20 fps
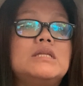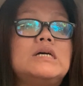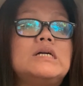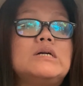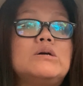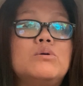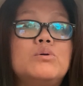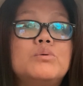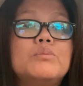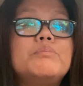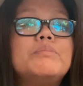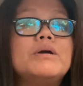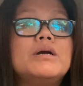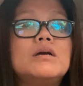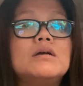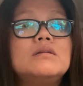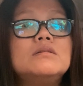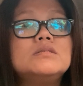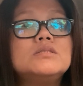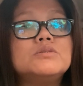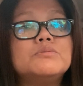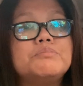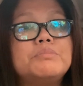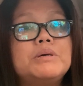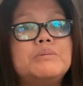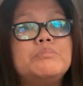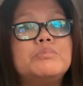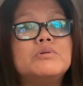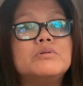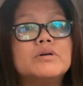are open so
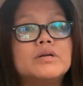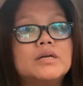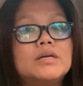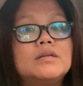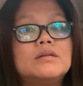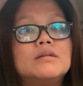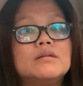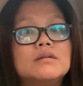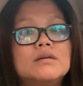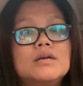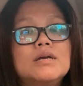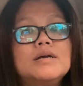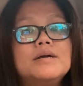people can